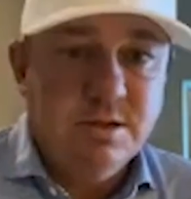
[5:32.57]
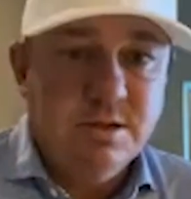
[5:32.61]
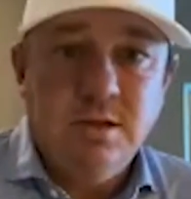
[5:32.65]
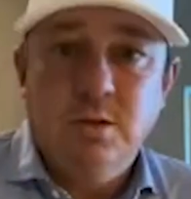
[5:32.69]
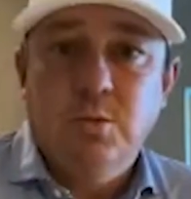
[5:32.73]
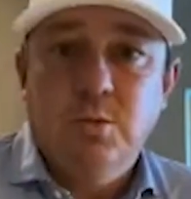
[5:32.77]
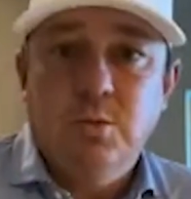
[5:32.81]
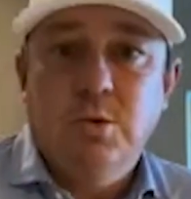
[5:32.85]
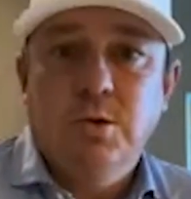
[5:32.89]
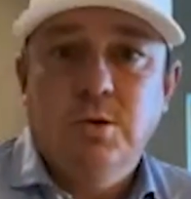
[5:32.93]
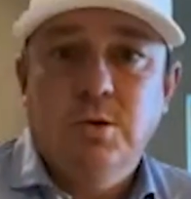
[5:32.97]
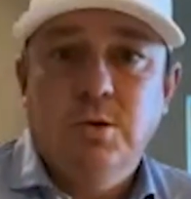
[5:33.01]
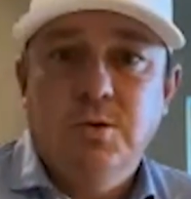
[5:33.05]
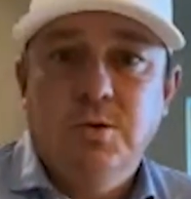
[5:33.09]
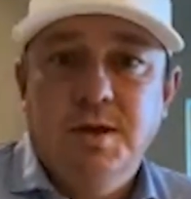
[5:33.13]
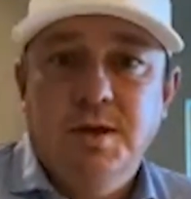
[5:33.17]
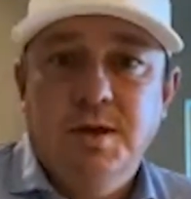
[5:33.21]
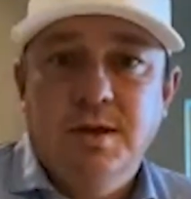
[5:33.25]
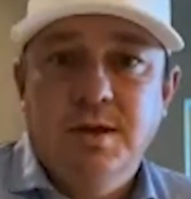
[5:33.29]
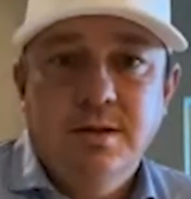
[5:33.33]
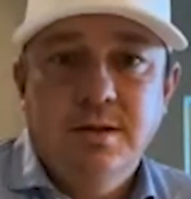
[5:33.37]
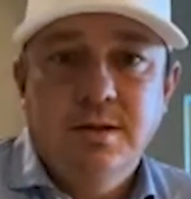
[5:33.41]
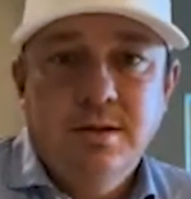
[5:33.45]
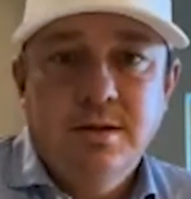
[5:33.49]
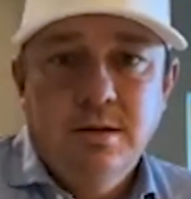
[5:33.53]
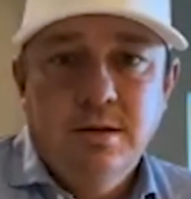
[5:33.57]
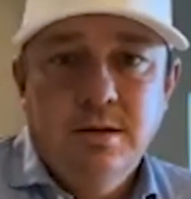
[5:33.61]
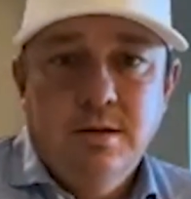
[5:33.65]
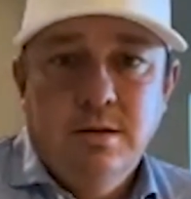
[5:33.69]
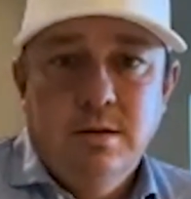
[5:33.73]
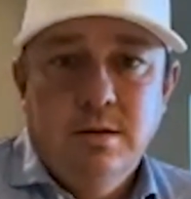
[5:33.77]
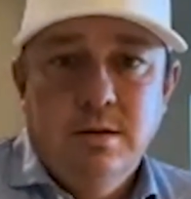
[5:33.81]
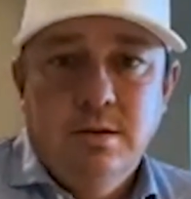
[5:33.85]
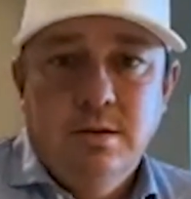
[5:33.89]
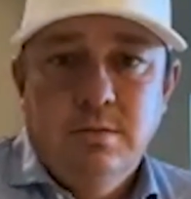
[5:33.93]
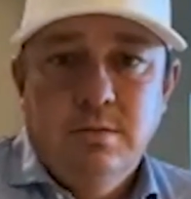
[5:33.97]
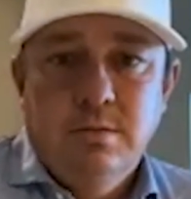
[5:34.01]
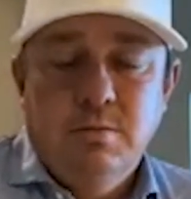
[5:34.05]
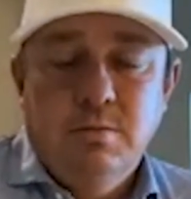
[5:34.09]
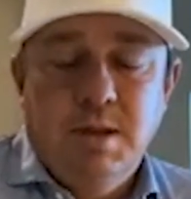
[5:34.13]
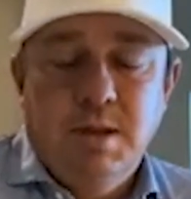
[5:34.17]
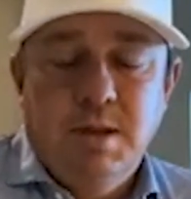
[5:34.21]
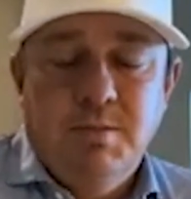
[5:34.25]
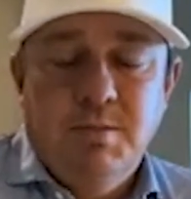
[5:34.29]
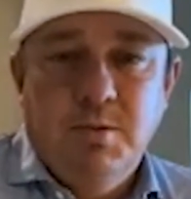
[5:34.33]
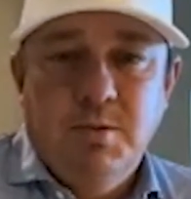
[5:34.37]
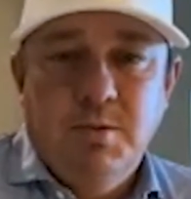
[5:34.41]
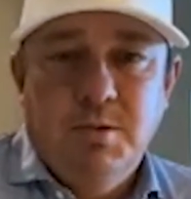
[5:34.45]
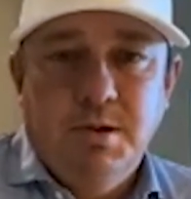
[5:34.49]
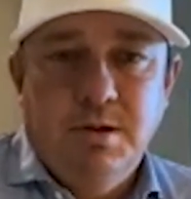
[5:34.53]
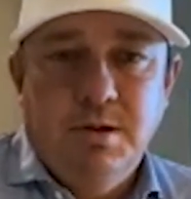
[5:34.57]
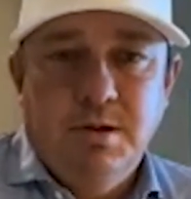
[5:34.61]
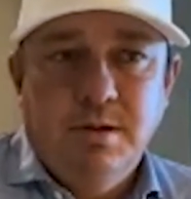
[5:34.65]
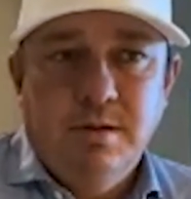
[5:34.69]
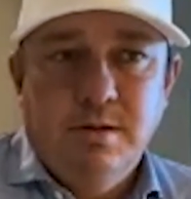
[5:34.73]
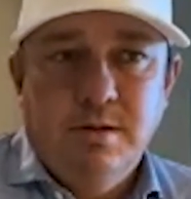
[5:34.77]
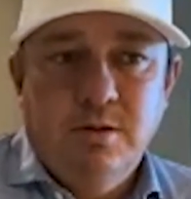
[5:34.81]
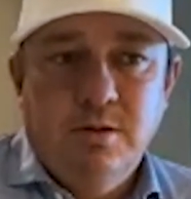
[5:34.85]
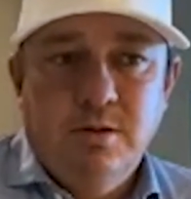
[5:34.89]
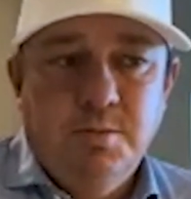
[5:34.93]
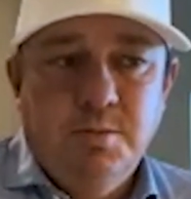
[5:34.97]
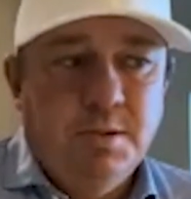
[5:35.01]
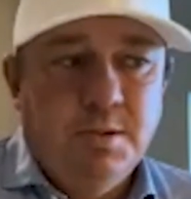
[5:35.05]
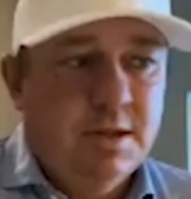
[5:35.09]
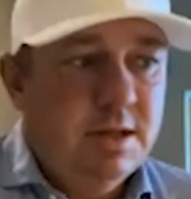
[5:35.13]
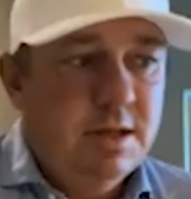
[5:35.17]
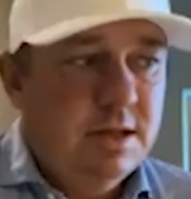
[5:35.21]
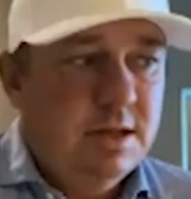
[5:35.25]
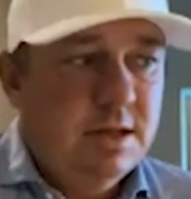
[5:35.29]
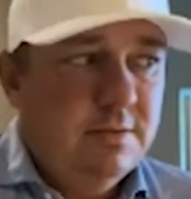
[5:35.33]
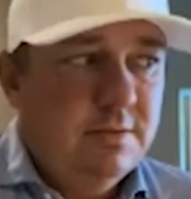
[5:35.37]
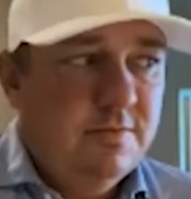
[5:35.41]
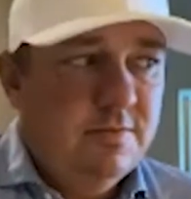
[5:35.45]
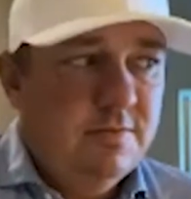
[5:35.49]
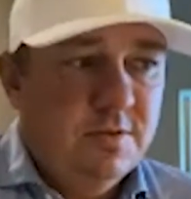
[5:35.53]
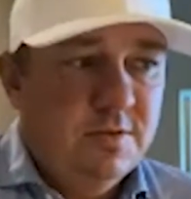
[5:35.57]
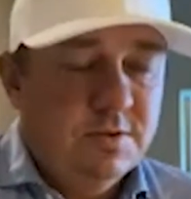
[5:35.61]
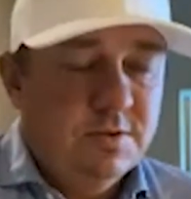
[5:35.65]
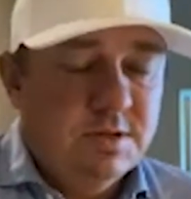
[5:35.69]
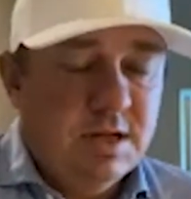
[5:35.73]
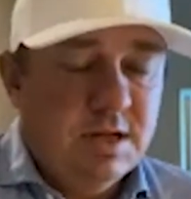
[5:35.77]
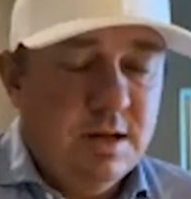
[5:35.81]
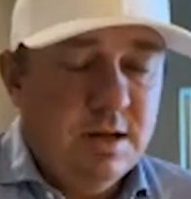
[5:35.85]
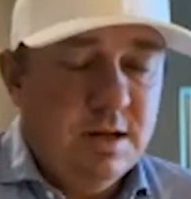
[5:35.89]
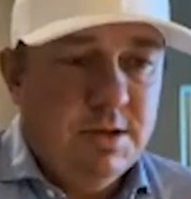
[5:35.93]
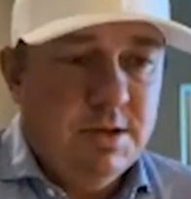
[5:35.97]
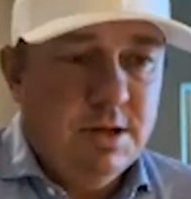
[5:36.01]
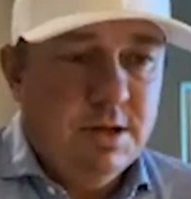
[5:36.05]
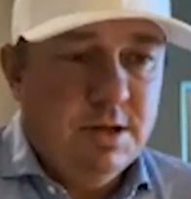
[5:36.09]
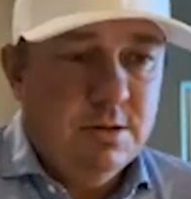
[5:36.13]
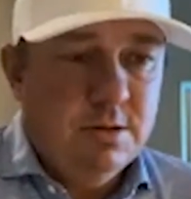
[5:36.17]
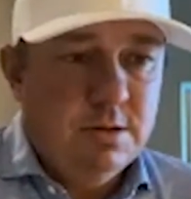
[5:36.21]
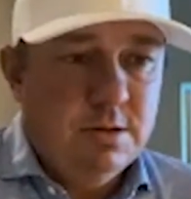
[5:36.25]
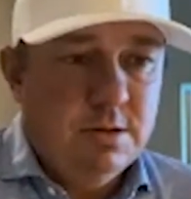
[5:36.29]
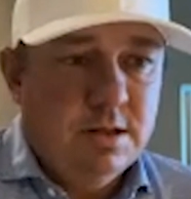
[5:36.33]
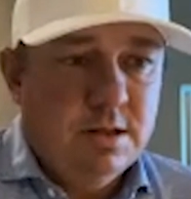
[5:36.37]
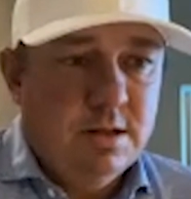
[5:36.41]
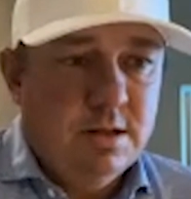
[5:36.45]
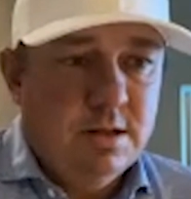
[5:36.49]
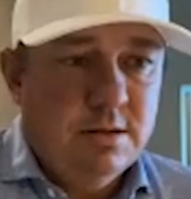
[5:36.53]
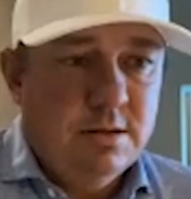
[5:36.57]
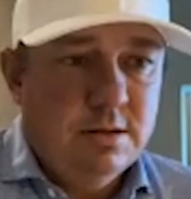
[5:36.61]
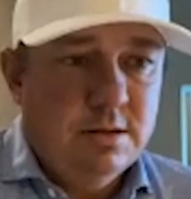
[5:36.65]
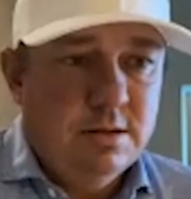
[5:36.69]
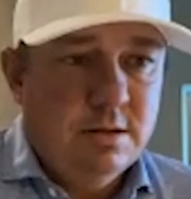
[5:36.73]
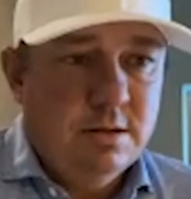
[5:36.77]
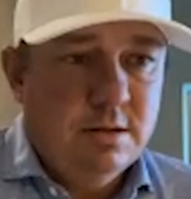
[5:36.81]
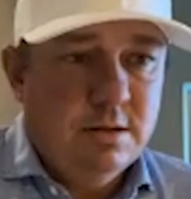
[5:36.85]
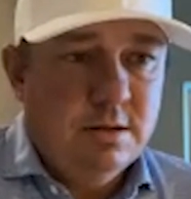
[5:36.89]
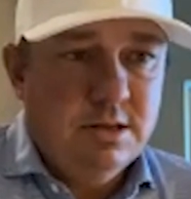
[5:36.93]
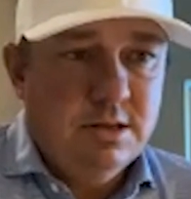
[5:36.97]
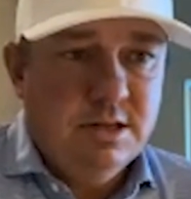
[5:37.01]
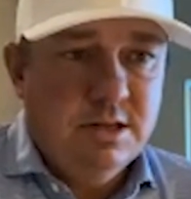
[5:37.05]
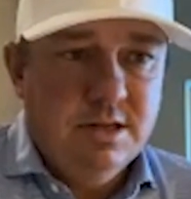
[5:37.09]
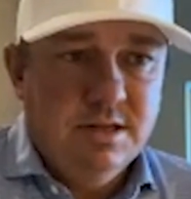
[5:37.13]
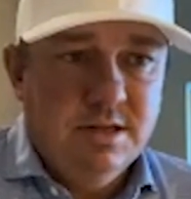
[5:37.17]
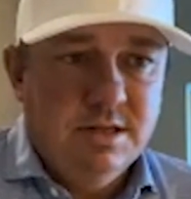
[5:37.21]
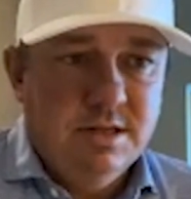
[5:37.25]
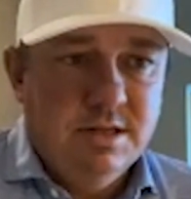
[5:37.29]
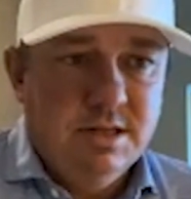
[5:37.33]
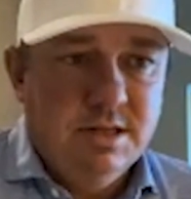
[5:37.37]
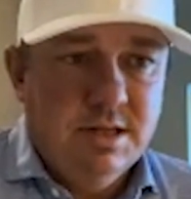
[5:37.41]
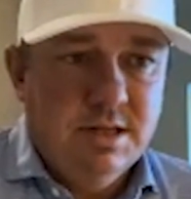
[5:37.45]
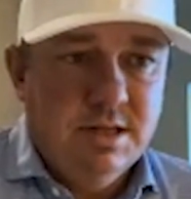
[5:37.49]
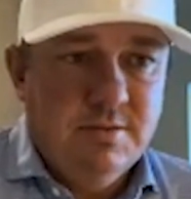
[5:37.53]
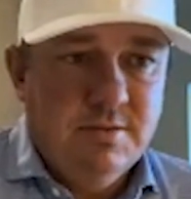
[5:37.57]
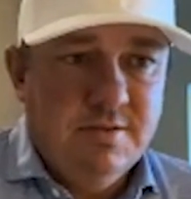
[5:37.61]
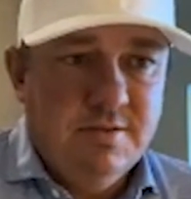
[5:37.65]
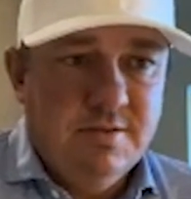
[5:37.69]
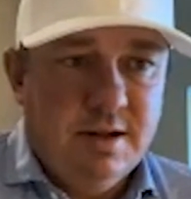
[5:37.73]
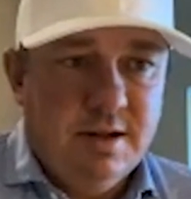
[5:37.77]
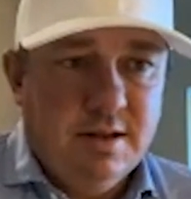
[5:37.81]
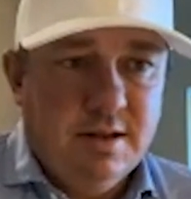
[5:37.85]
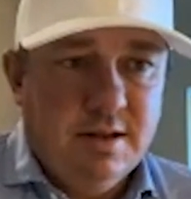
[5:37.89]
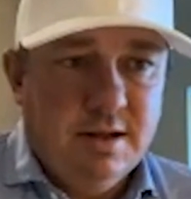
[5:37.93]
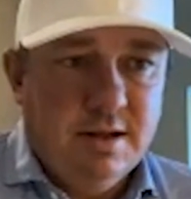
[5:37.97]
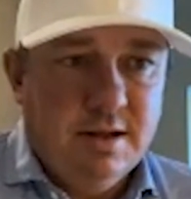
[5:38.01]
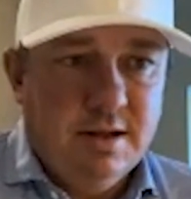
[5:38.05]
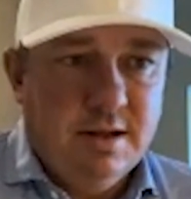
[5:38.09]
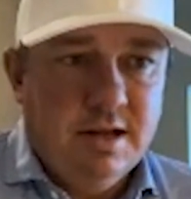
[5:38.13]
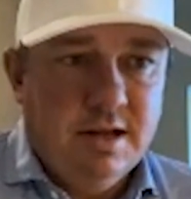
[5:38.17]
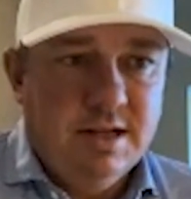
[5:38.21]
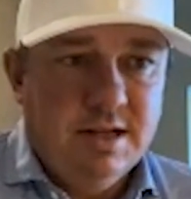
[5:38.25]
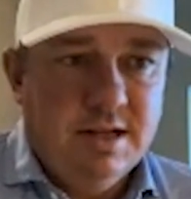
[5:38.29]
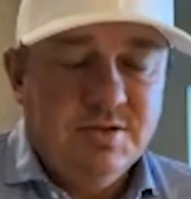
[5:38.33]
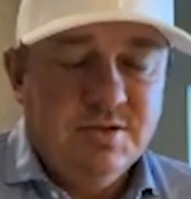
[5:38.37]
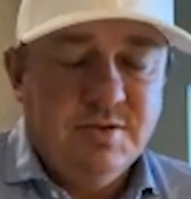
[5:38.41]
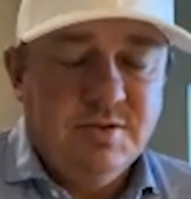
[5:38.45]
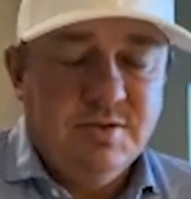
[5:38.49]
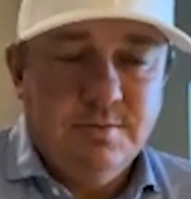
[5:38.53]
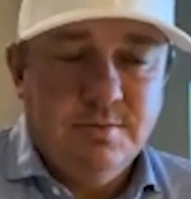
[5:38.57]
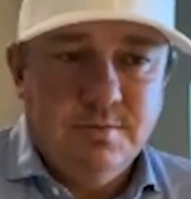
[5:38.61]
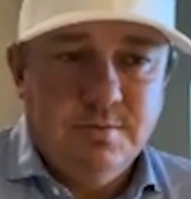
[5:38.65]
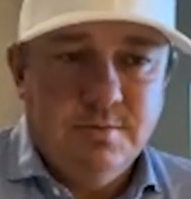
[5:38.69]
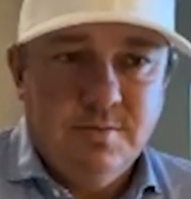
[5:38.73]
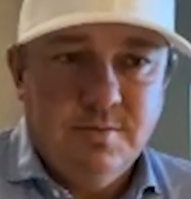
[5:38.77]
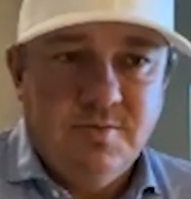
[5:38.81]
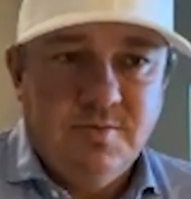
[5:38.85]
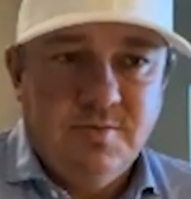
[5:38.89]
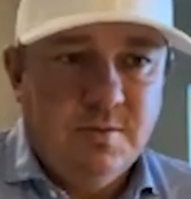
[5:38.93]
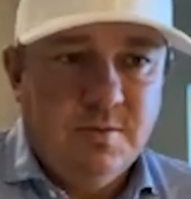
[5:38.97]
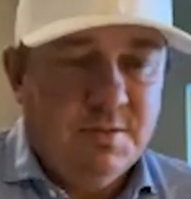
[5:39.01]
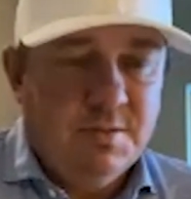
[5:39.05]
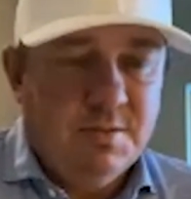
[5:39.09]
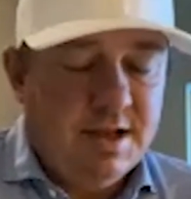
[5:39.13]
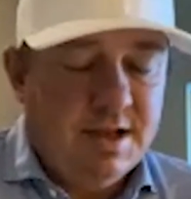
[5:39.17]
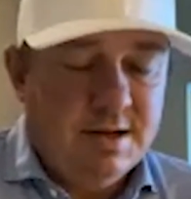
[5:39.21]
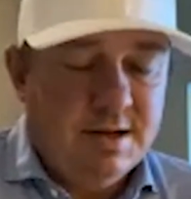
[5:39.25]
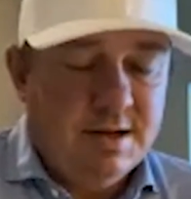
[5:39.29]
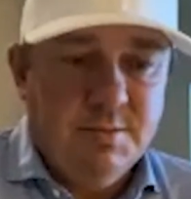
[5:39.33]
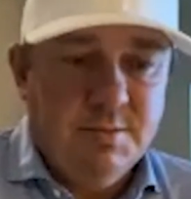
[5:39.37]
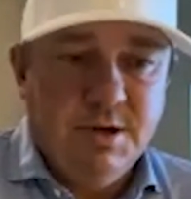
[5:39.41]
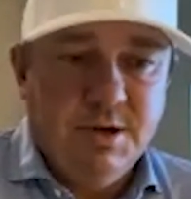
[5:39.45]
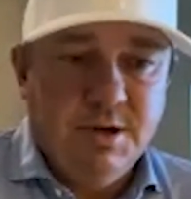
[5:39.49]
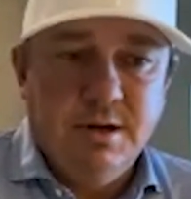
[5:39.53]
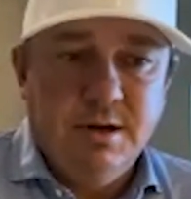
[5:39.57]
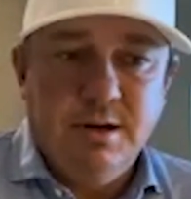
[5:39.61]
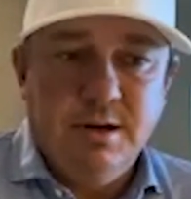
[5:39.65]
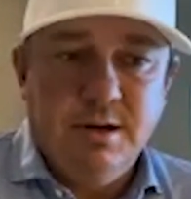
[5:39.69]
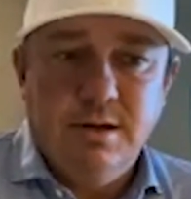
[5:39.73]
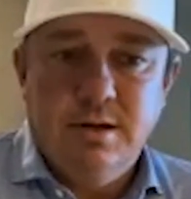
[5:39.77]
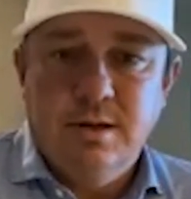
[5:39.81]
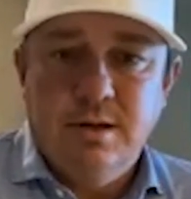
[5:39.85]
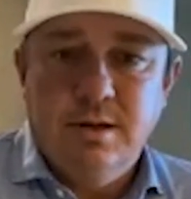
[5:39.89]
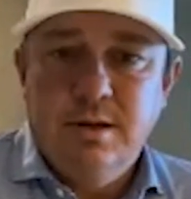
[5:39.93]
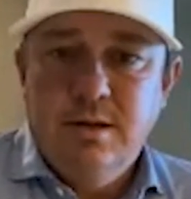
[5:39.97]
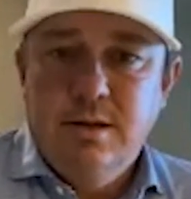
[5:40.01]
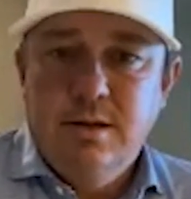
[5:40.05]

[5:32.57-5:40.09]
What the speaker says: of the world that maybe when you played full-time out that you didn't see. We've got a lot of guys from Latin America,